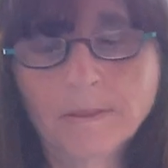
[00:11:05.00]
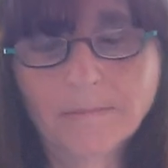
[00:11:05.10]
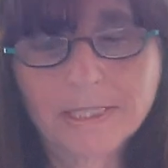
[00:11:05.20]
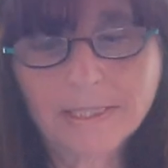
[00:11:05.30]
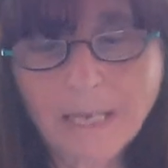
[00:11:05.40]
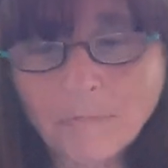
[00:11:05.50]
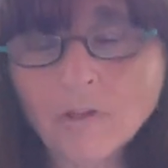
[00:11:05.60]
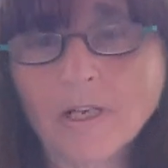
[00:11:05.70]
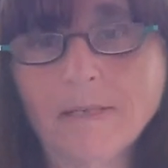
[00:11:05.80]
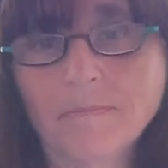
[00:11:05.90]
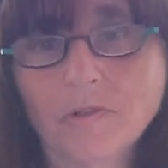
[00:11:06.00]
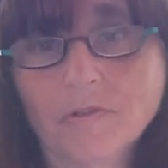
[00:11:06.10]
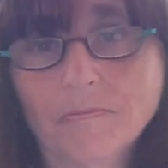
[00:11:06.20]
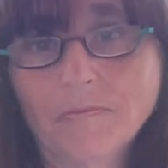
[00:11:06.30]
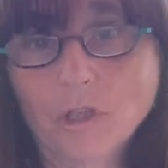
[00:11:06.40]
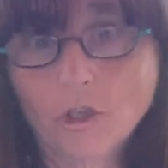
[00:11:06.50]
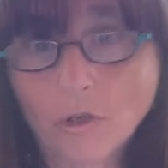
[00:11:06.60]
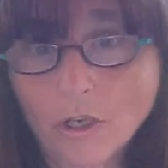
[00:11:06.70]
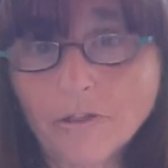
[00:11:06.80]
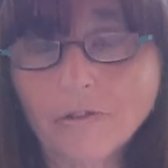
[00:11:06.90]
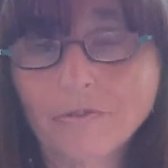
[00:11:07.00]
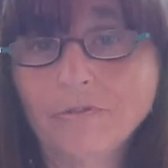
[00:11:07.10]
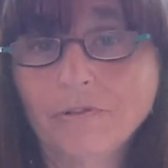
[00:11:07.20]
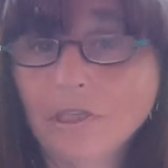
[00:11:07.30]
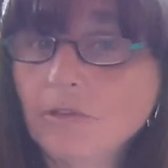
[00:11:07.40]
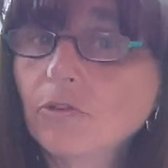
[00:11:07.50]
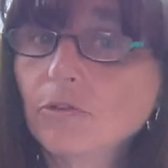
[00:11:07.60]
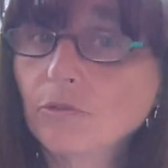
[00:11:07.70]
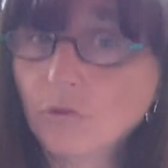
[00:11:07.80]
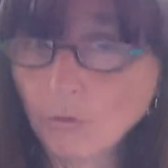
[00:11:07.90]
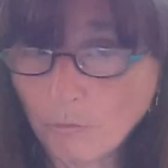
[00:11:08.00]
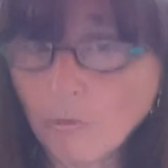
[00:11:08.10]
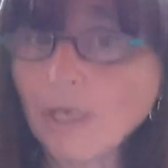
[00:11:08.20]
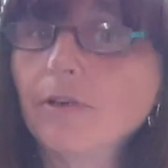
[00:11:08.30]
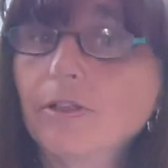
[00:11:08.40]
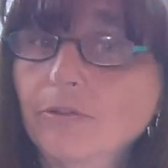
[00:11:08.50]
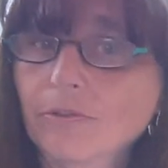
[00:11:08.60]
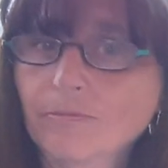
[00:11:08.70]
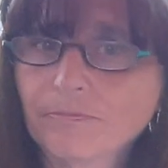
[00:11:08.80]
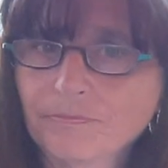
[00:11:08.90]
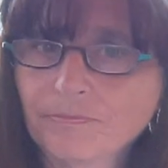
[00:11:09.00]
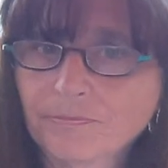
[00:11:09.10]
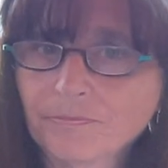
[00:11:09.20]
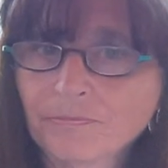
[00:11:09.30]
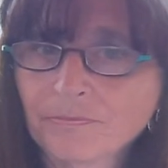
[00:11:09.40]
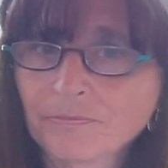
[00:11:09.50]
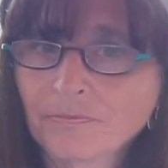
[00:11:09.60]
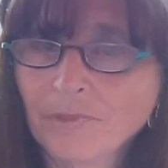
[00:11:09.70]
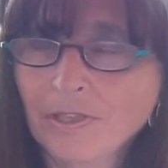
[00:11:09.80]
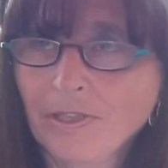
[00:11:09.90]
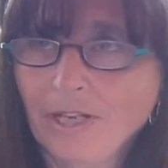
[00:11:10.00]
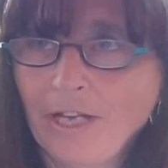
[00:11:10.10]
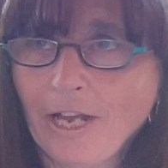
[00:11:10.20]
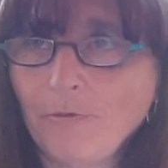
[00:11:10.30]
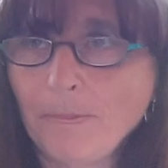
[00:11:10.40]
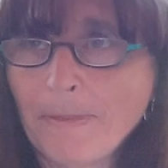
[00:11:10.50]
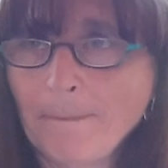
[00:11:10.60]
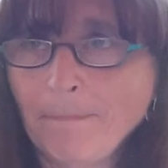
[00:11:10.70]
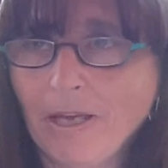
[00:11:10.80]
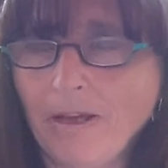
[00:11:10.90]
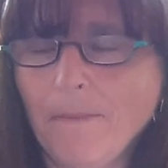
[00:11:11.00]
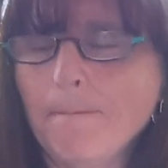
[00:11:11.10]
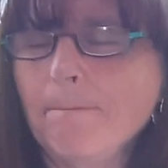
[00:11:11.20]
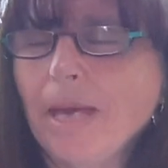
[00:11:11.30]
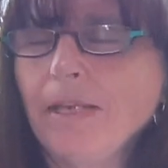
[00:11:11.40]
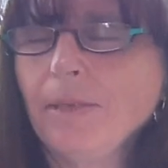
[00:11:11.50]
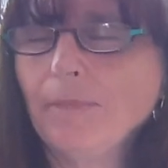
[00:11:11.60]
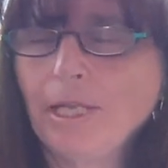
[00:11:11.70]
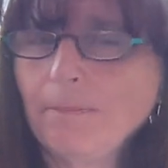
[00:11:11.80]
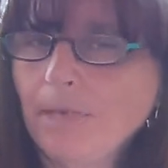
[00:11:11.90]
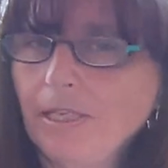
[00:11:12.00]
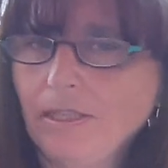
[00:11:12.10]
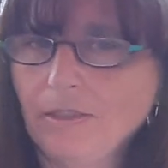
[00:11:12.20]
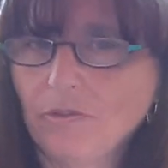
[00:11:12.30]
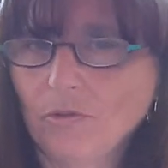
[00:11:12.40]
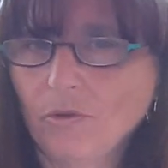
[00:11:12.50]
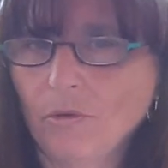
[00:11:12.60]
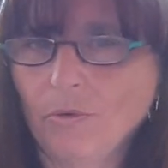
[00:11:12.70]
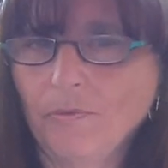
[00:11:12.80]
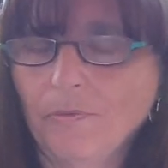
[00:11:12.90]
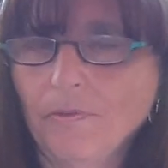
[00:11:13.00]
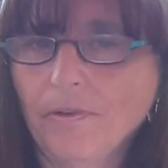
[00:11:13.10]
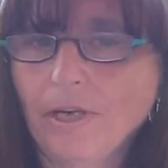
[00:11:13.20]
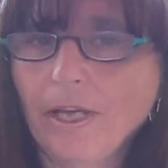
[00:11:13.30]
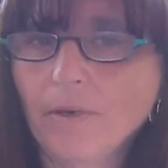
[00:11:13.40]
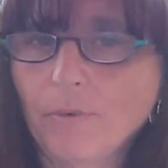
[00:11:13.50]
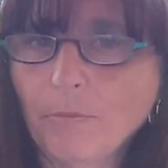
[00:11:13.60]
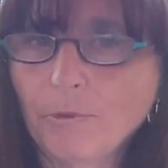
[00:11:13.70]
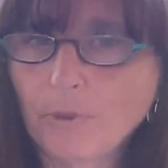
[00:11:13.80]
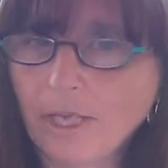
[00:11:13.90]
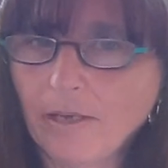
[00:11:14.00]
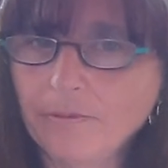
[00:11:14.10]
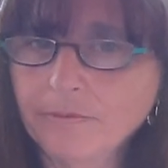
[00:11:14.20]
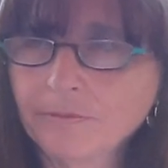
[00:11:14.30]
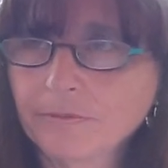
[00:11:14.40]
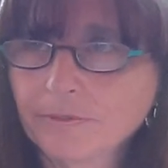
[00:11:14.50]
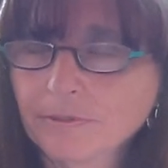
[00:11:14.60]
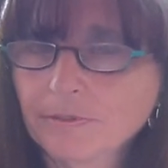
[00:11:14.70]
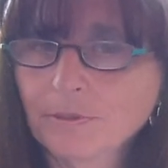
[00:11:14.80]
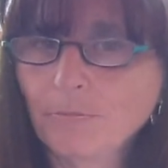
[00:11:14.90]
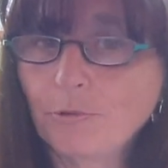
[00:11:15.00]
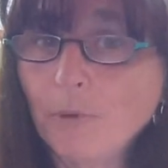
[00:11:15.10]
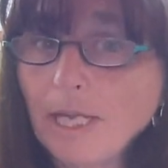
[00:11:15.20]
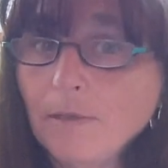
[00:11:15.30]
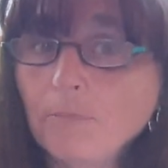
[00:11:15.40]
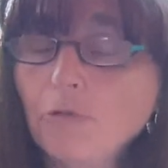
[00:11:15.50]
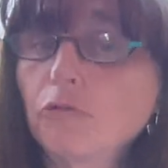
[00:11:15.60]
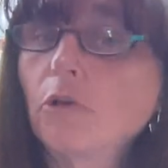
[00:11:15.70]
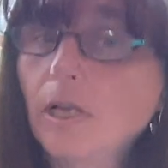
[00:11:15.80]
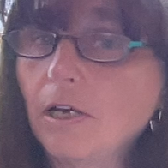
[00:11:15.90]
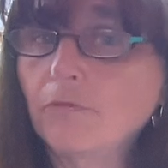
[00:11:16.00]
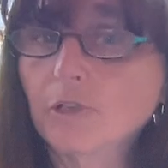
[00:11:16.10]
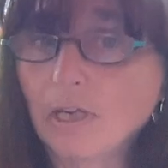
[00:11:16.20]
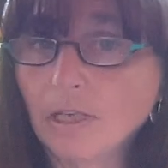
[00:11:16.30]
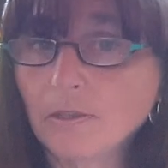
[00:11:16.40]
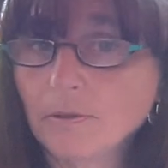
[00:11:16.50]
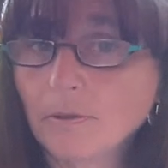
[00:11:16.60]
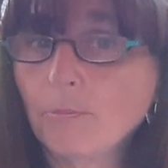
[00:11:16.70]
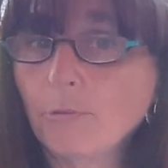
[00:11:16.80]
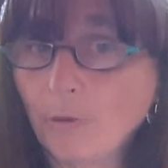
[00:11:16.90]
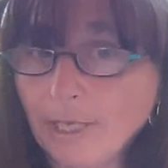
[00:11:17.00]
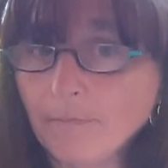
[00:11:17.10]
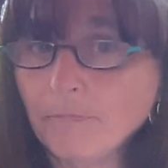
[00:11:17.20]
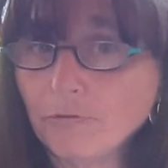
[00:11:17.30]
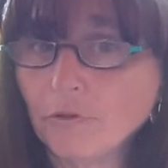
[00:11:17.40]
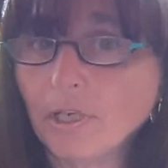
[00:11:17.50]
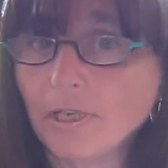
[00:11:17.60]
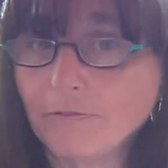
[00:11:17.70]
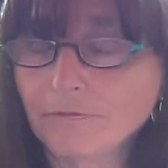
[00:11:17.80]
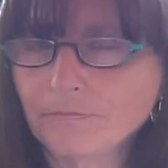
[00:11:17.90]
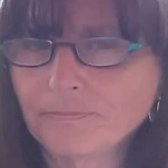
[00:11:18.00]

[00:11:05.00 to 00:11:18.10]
But sometimes God needs to break us. And I remember many, many, many years ago, I had one prayer: break me for love, God, break me for love.